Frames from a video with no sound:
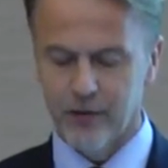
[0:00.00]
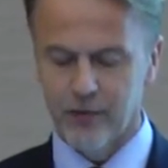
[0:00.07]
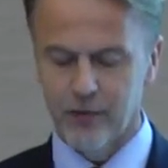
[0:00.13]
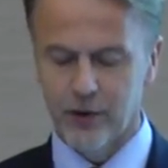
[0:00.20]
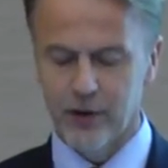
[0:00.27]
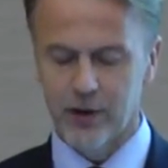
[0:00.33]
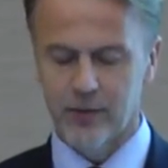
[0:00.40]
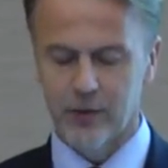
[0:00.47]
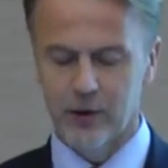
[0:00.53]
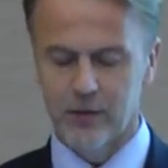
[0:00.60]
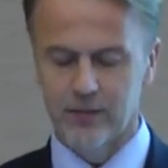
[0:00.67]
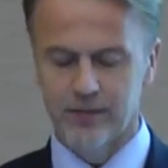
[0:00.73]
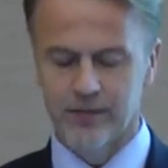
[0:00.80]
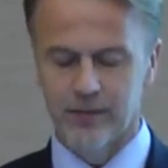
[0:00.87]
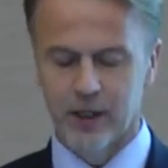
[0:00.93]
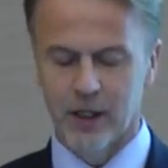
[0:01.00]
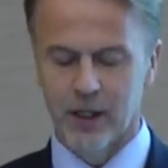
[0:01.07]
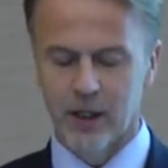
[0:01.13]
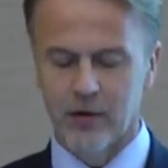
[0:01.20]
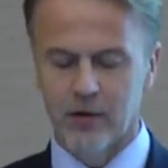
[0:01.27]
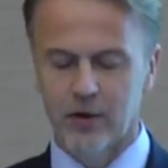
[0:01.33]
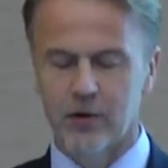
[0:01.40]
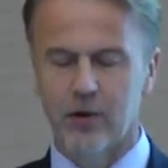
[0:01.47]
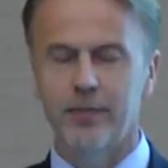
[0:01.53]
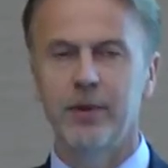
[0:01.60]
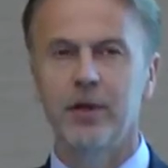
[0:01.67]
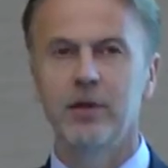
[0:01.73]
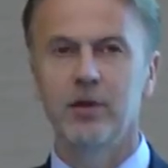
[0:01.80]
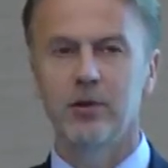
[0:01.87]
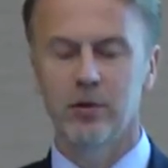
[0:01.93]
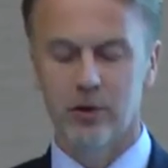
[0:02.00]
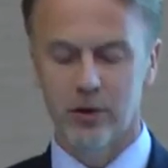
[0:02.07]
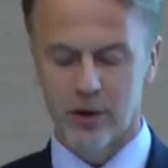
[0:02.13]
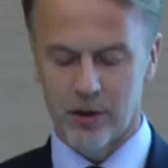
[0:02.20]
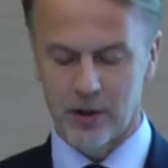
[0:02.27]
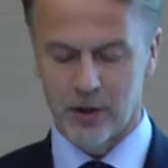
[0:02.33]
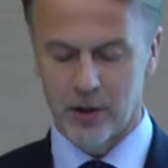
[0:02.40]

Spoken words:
Furthermore, the European Union